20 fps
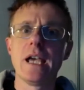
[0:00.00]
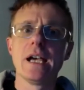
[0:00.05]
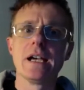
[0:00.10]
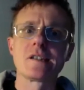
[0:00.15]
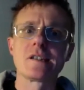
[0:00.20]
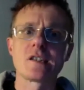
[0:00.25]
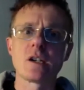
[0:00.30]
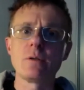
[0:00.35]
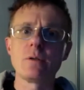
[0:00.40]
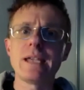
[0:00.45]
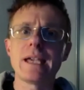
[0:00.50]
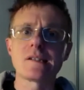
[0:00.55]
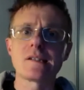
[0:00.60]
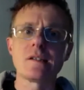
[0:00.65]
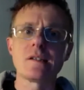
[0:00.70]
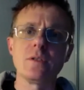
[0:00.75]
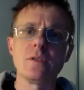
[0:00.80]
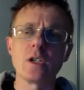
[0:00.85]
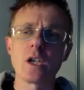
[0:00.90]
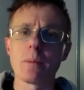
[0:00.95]
And so, yes,
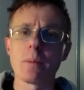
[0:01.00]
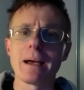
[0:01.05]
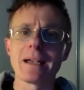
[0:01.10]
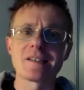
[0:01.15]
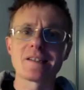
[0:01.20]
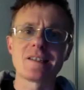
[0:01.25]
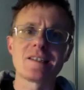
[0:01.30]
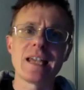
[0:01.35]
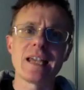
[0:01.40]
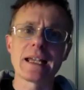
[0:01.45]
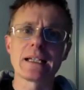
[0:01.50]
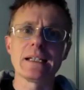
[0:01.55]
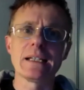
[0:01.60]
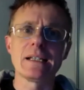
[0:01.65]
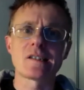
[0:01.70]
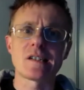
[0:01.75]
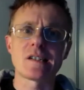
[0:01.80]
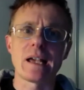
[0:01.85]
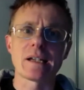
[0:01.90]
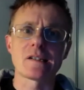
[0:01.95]
if you go back to the Deadly
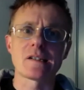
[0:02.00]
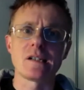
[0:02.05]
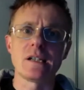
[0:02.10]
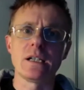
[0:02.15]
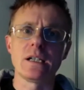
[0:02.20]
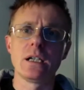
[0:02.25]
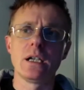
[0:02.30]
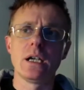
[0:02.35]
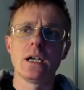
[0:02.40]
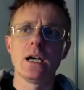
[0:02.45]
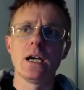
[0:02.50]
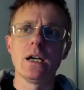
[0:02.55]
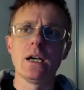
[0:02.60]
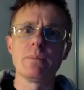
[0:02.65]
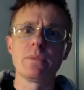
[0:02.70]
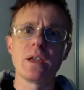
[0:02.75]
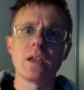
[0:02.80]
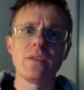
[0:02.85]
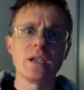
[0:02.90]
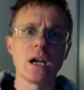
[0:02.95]
Assassin,
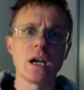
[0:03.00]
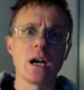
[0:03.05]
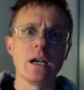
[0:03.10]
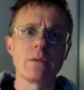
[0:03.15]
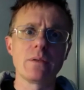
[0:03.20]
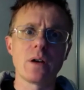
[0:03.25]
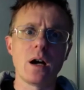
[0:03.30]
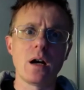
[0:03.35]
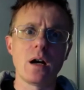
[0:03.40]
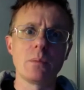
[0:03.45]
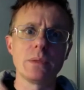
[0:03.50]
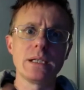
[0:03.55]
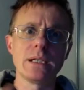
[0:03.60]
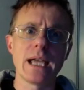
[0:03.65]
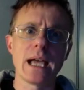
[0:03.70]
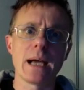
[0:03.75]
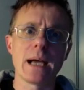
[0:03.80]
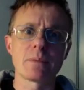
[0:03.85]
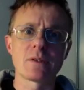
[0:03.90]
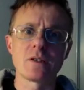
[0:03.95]
then the Eye of
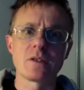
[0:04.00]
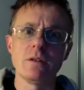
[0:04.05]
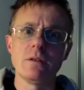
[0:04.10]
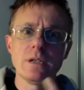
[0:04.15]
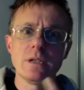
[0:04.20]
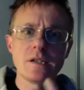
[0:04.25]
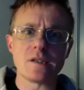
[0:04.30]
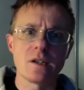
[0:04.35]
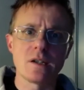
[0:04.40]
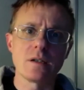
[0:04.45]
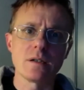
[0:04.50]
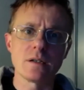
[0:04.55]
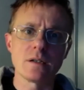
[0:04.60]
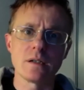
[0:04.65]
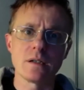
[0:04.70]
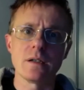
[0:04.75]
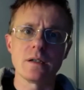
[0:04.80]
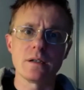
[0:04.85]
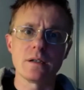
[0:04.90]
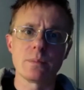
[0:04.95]
Harmony absolutely is under
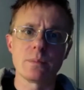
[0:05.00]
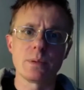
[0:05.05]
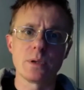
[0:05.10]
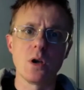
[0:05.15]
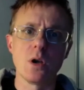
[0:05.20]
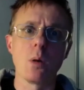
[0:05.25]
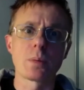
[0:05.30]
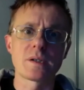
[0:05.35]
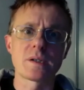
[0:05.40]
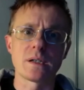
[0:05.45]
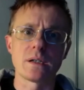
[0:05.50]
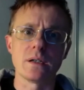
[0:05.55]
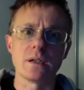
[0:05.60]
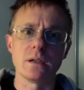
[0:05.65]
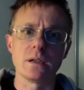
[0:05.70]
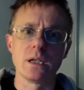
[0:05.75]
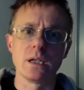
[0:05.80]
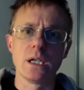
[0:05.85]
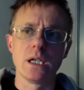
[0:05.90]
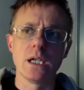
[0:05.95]
the Panopticon,
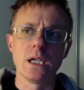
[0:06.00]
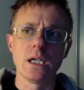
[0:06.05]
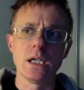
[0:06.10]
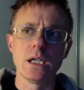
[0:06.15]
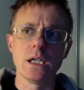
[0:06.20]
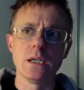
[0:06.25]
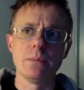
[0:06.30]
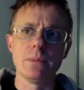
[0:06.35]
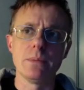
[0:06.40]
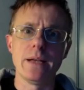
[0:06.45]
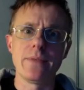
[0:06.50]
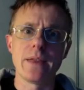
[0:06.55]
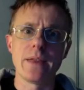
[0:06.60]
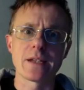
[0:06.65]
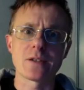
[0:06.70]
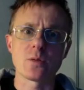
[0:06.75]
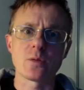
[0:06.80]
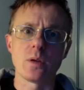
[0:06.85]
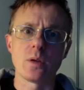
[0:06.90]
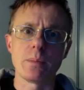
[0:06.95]
and
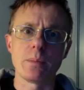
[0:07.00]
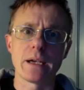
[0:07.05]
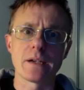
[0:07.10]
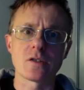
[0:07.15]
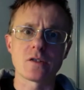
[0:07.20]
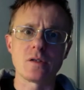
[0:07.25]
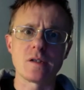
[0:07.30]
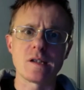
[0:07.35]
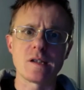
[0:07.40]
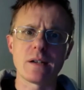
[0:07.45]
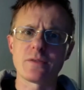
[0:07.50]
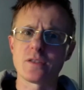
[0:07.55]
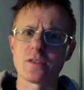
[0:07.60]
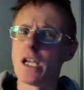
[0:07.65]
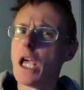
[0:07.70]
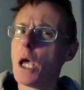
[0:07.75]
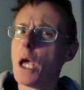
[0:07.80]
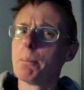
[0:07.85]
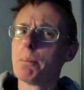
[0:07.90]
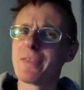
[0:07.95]
that's what the Master is after.
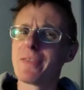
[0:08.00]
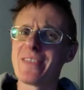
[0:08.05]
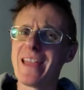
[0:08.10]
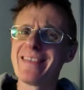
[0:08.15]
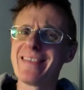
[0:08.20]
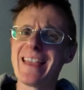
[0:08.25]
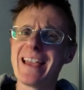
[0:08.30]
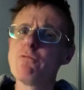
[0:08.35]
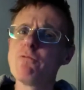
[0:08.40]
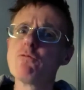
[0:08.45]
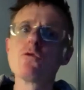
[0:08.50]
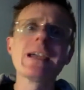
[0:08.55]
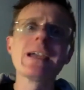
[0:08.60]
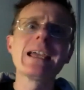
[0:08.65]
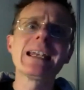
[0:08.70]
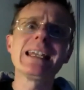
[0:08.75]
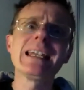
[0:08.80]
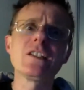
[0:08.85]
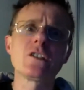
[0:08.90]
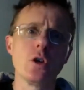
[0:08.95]
But then they
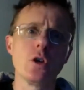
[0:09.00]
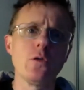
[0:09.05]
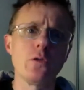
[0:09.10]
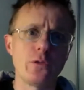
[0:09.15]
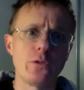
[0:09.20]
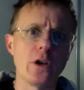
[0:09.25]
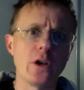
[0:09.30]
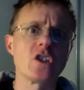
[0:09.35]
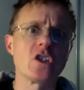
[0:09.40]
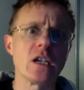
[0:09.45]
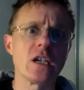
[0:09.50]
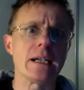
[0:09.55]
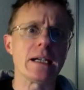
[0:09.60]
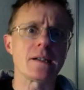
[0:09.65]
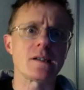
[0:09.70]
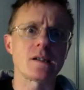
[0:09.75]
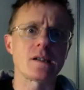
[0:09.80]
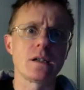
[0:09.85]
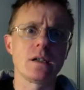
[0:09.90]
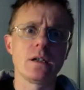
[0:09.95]
really do fudge
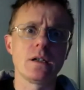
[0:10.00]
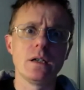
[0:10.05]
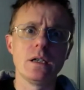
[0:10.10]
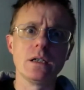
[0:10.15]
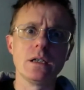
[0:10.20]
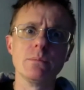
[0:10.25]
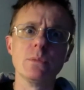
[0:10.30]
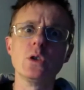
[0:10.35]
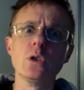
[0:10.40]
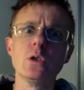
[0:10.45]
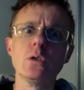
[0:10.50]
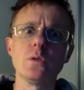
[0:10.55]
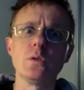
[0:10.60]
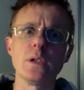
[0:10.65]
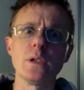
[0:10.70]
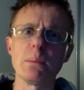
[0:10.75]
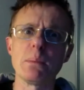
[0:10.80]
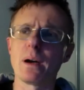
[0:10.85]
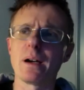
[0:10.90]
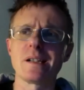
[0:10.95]
it in the
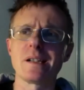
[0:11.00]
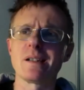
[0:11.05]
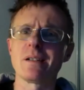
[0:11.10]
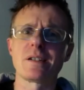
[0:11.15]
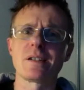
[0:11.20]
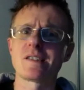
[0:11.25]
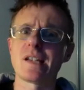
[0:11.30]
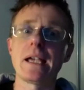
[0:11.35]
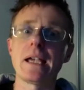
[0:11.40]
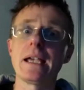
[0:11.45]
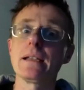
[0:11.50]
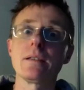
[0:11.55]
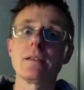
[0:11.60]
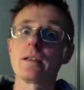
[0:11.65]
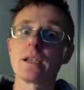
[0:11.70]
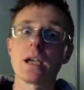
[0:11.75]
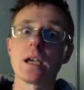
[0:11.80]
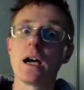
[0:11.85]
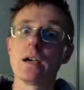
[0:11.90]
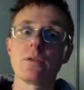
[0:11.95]
movie by saying that
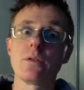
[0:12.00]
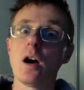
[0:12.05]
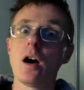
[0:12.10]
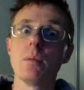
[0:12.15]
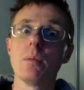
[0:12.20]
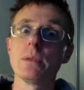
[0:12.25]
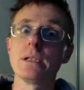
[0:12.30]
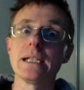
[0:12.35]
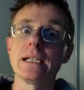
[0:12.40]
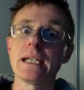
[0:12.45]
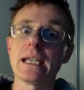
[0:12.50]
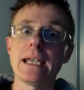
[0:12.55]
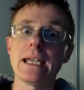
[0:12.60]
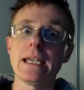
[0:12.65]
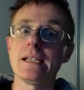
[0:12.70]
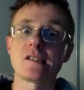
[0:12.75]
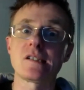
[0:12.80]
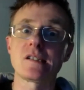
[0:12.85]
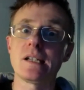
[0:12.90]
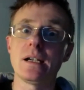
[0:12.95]
the Eye of Harmony
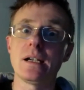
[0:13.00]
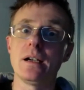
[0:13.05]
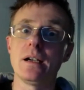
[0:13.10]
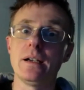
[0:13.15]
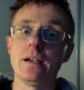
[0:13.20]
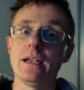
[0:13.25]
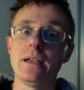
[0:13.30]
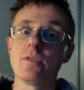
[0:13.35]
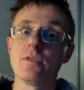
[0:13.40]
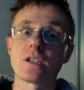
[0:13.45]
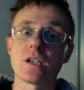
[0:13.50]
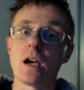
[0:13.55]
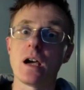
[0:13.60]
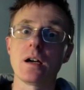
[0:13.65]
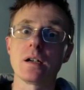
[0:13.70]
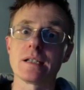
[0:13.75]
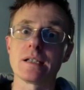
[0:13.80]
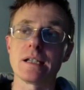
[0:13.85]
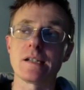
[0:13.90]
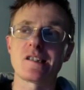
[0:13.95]
is in the
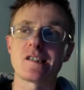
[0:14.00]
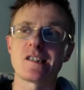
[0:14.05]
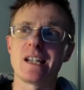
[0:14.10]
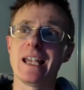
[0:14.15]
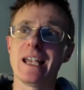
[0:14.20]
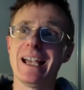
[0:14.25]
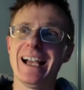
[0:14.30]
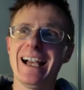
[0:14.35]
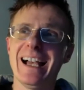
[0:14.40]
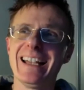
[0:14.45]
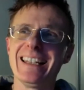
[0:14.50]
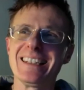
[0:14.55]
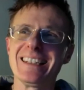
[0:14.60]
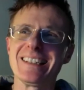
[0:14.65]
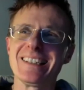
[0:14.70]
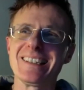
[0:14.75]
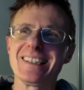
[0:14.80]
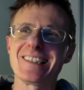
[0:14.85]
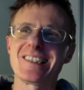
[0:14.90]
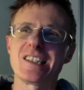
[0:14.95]
TARDIS,
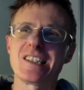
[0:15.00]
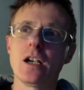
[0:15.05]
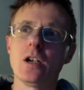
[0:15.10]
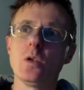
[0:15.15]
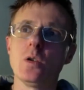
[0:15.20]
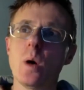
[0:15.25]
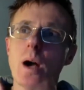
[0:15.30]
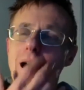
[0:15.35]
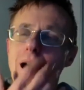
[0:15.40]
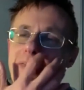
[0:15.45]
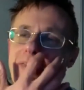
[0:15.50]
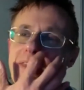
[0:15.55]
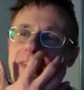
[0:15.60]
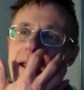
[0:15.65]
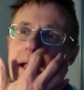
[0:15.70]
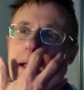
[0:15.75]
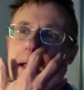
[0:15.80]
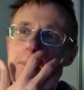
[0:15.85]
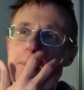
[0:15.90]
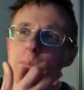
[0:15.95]
and so I
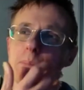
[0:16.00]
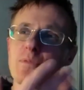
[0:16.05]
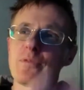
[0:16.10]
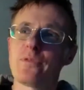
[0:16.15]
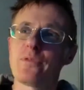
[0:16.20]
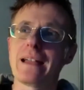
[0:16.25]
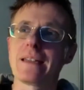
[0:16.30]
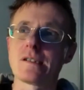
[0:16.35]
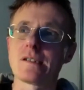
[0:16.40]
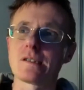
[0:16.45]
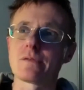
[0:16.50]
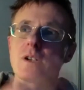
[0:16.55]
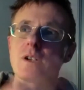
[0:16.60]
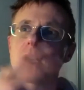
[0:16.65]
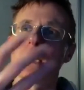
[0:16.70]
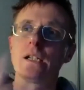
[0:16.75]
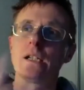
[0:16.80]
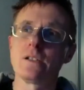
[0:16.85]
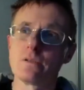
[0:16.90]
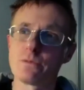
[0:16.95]
think fans have
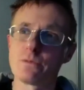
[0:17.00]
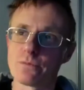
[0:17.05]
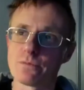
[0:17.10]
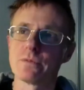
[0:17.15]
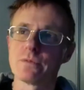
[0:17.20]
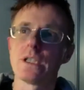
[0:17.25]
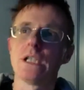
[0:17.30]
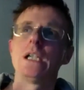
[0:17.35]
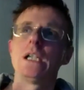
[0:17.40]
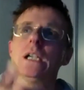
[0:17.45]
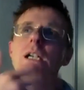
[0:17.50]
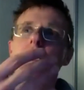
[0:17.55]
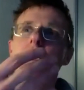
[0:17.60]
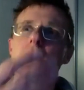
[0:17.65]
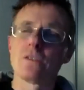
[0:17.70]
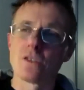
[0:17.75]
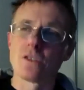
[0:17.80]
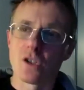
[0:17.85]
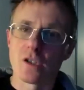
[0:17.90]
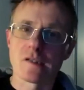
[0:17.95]
kind of
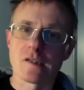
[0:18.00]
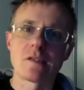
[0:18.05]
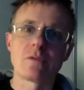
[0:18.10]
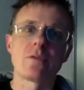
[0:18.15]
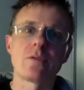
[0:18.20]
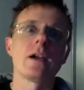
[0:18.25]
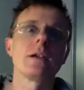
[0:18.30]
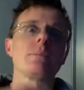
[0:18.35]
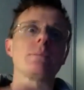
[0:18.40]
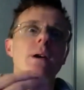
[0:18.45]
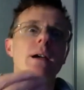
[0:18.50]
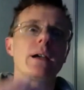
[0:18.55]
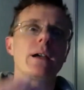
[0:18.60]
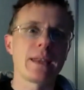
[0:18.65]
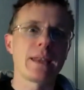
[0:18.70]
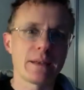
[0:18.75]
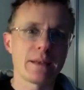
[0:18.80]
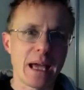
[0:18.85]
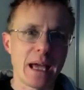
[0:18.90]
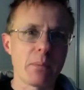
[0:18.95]
justified by
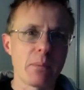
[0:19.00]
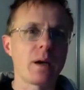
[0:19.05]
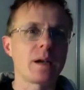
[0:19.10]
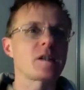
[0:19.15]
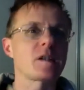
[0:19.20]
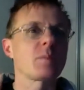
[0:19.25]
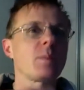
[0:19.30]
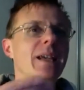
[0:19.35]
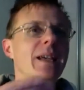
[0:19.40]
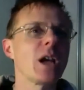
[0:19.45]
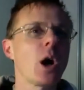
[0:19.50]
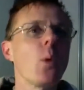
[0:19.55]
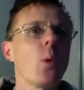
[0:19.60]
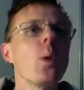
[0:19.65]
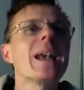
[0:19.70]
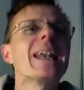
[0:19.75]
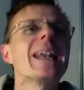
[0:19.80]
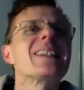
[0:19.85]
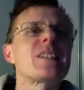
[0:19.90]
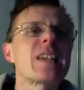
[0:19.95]
that by explaining, oh
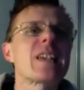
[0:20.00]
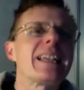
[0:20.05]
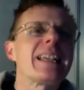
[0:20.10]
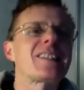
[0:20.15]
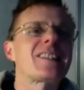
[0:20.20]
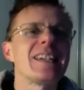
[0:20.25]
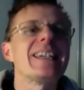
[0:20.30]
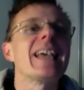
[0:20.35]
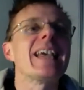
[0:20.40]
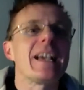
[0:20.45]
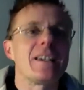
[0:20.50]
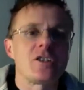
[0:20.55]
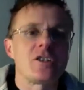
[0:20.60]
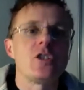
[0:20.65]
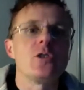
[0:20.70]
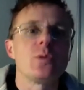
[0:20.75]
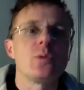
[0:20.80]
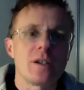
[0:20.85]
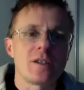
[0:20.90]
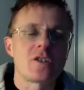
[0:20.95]
well, it's as
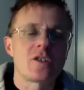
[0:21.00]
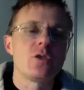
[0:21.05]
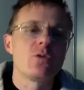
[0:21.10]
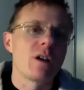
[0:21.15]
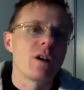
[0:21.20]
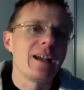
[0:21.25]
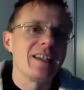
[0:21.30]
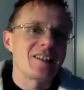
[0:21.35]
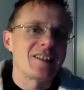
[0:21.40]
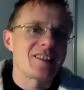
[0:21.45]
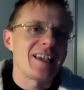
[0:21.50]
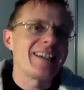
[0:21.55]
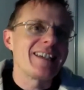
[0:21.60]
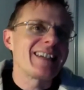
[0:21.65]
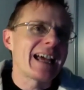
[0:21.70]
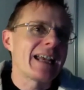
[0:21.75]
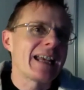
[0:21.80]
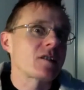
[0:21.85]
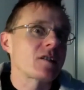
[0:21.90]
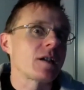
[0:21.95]
you rightly say,
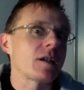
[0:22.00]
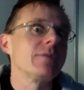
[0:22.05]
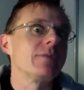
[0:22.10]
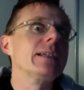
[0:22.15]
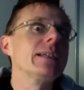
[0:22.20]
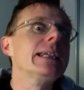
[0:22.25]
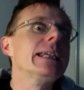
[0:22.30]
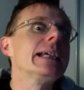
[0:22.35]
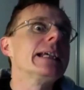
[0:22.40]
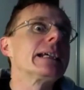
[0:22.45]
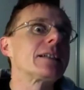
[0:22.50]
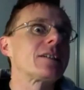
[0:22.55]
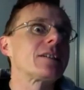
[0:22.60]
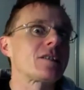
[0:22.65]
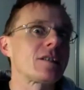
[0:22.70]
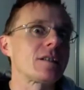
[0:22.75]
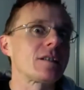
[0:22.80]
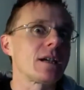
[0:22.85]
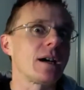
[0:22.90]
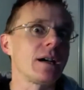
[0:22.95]
Dan, it's kind of linked
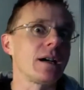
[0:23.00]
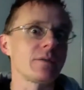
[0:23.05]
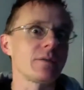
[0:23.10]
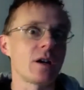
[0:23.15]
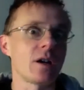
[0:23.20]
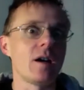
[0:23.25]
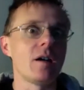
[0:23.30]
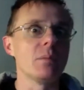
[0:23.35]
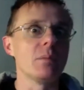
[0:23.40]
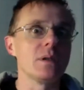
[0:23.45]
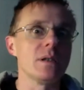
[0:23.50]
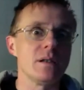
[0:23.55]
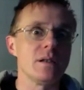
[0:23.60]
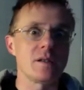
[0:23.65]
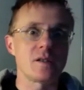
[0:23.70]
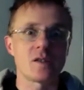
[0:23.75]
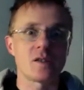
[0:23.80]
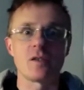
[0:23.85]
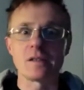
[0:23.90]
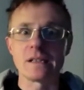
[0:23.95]
to the Eye of Harmony
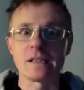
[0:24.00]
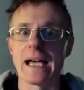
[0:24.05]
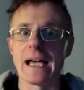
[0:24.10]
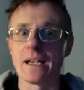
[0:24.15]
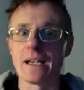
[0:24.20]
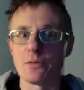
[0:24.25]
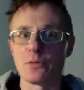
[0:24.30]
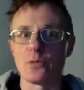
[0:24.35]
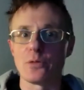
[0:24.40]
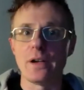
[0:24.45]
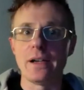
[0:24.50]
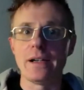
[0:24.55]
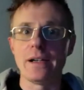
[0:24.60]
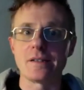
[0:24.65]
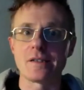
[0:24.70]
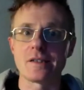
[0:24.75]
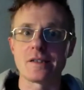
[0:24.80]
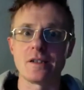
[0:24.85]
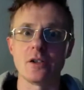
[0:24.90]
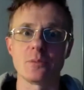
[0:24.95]
that's on Gallifrey and
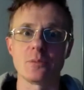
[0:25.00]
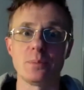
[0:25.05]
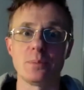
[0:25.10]
stuff.